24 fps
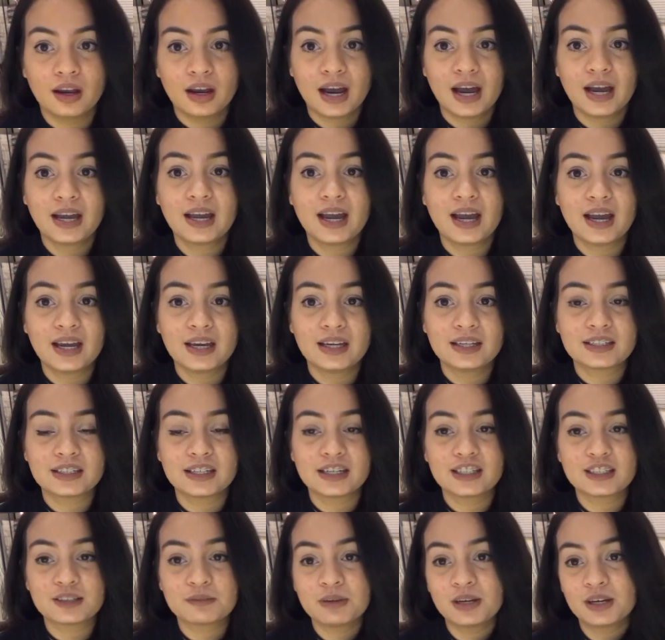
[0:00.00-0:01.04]
Hi guys,
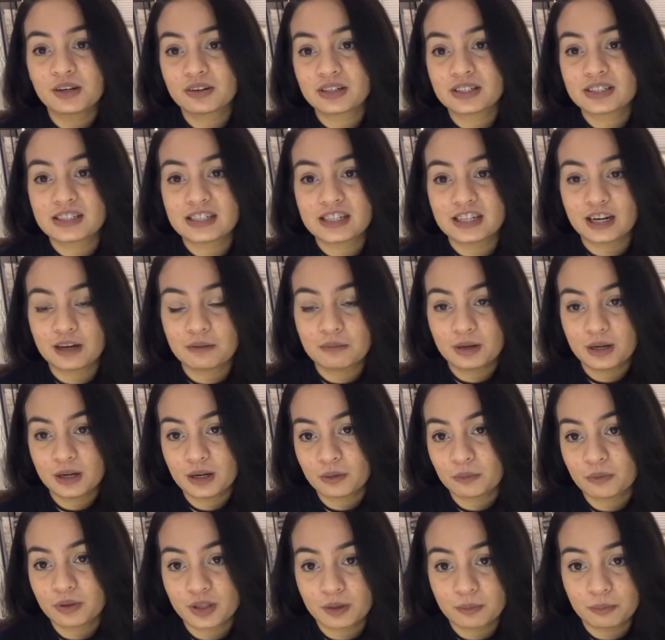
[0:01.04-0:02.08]
it's me Christy and I'm
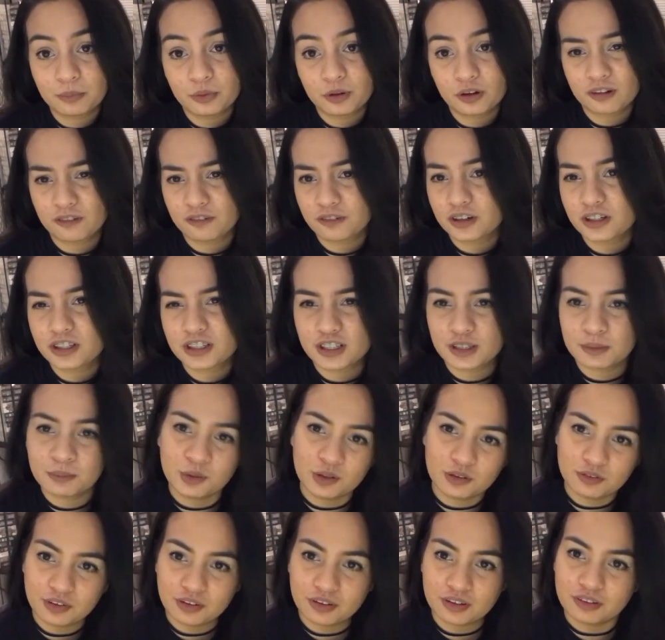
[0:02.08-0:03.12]
here with a book versus
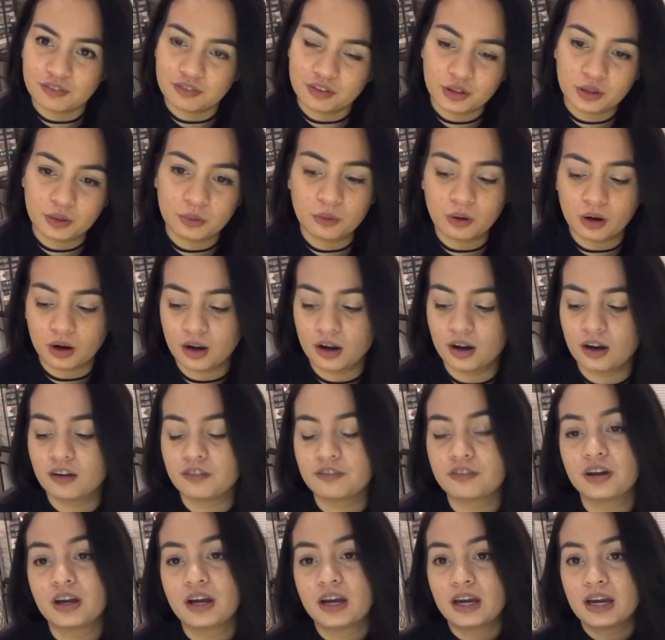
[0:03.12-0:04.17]
movie review
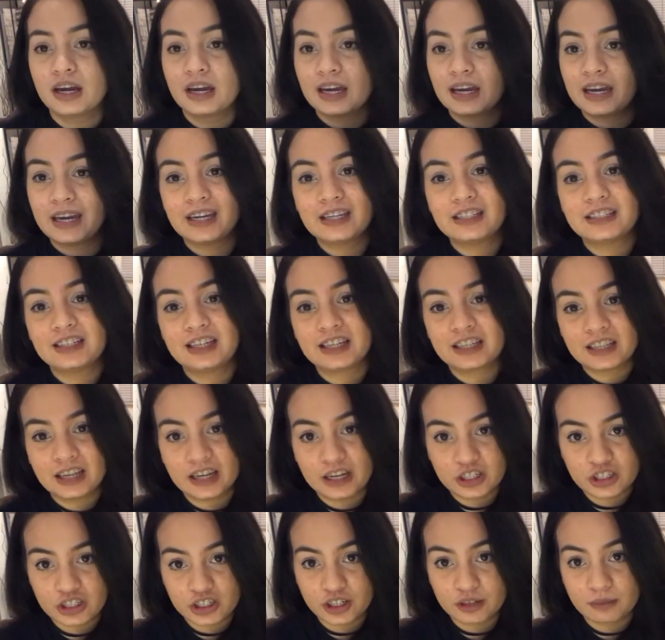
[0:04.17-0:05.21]
of
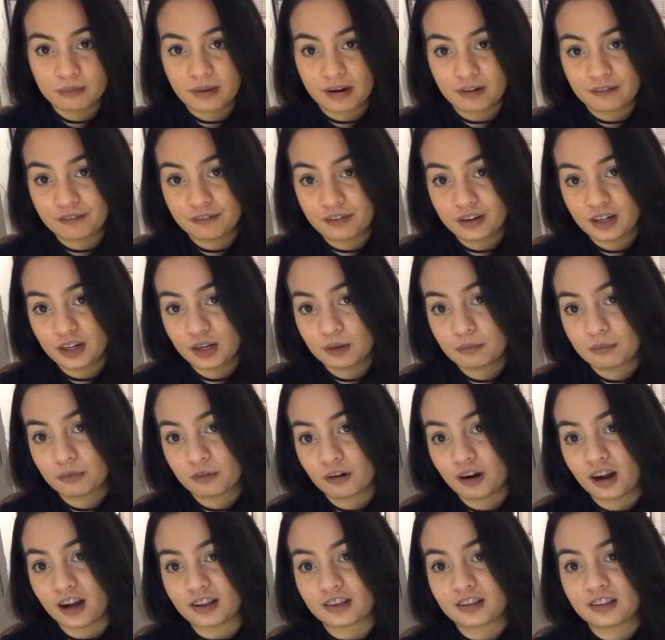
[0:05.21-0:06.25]
Indignation by Philip
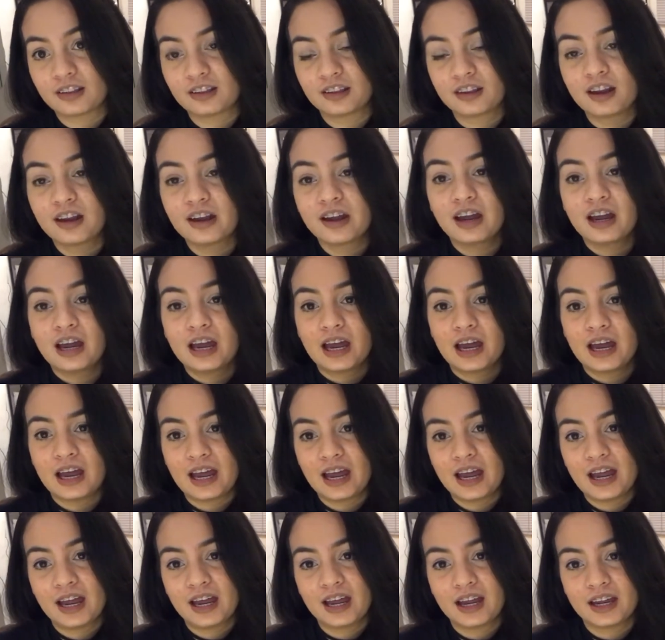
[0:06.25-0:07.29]
Roth.
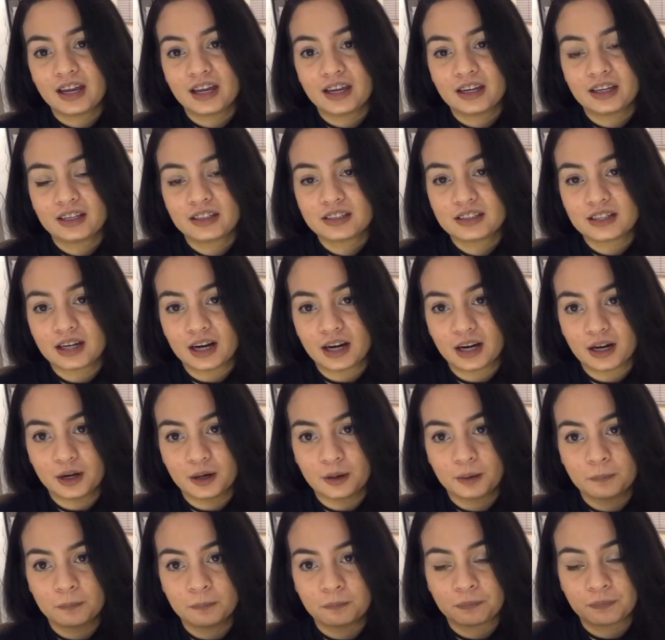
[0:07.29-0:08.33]
And
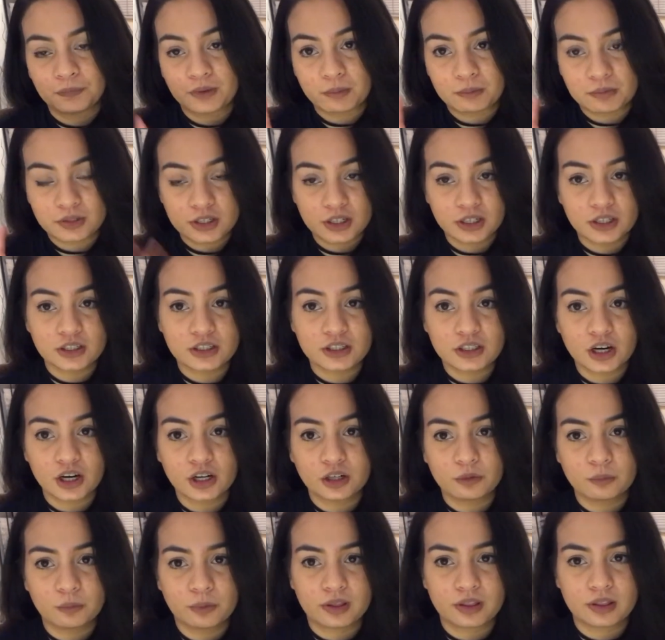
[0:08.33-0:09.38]
I'm just gonna
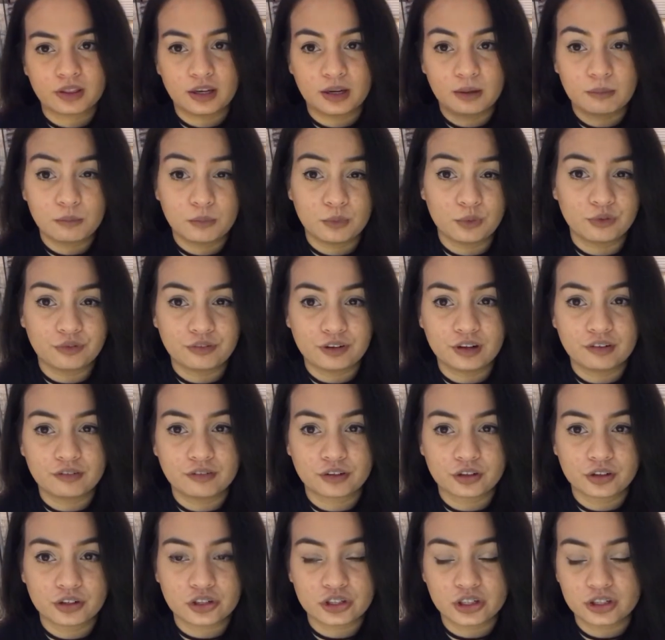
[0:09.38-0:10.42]
start with the movie
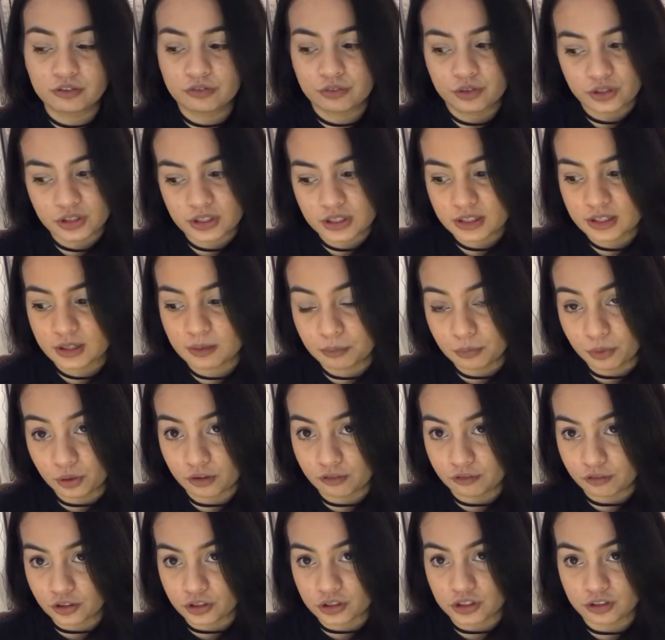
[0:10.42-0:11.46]
version versus the book
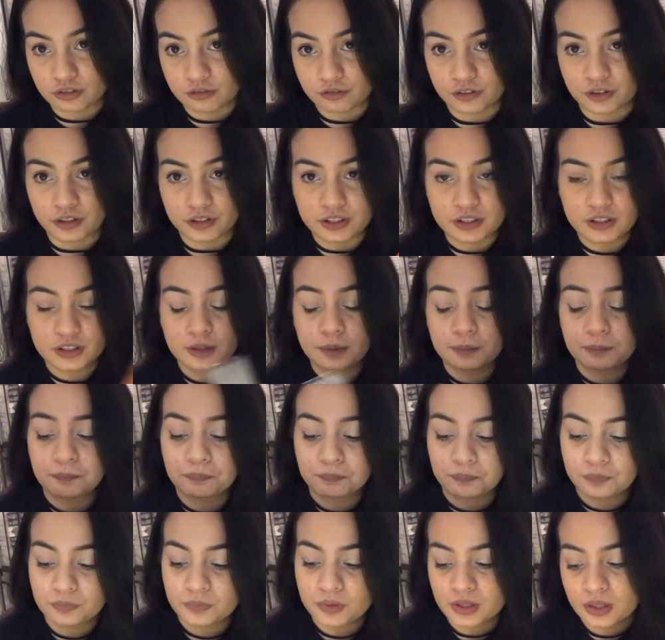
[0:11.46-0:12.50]
version first.
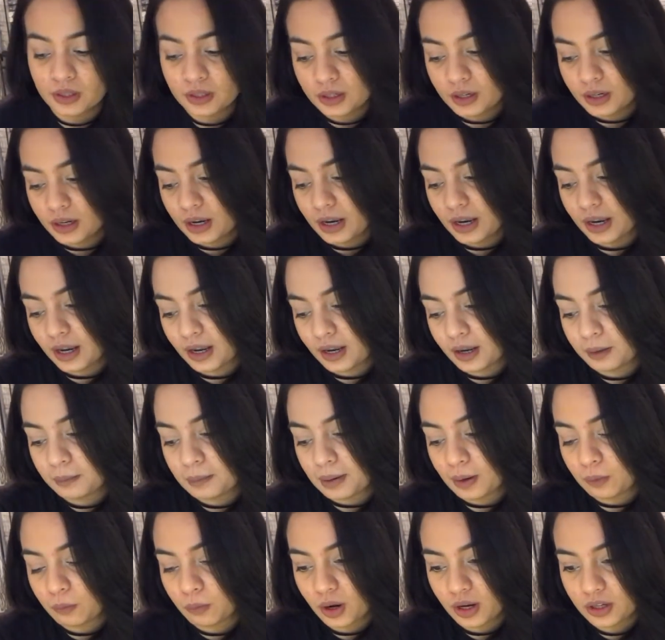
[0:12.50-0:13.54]

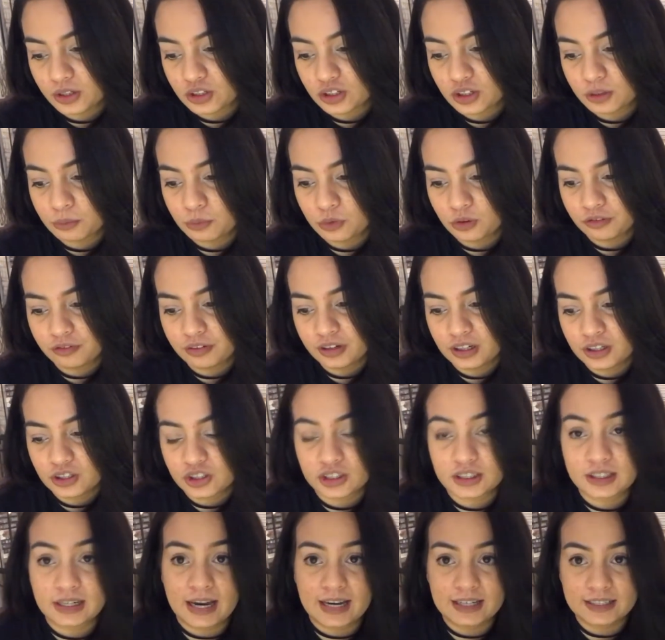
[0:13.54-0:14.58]
I watched the movie
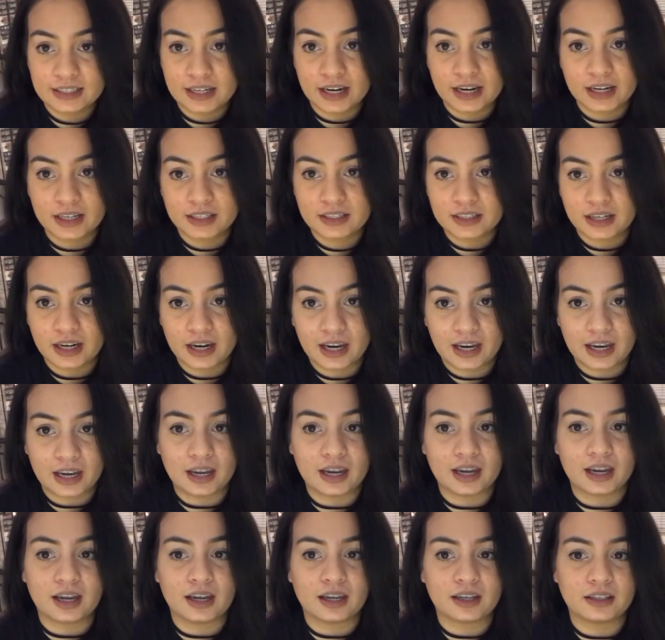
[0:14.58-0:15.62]
just last night
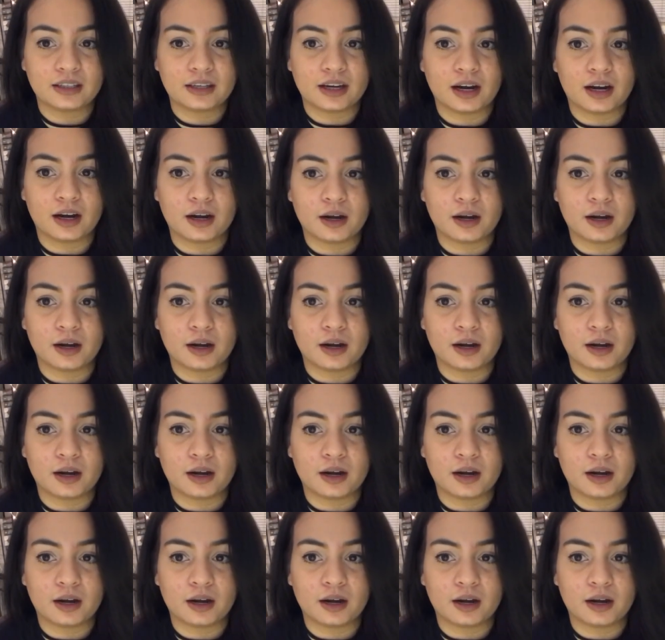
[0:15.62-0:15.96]
and